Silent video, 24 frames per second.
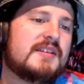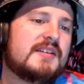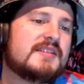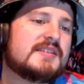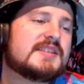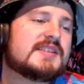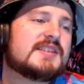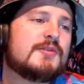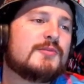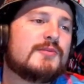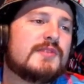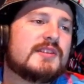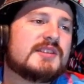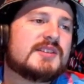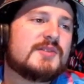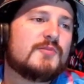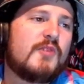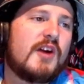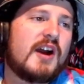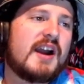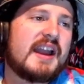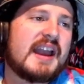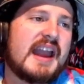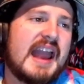is the reason
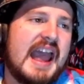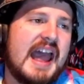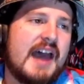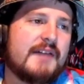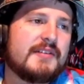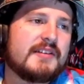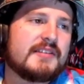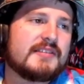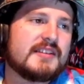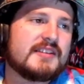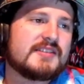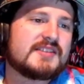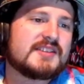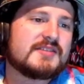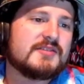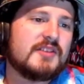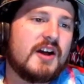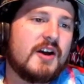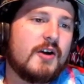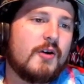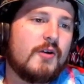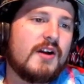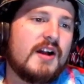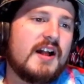why I have it this
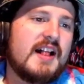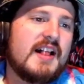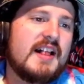low.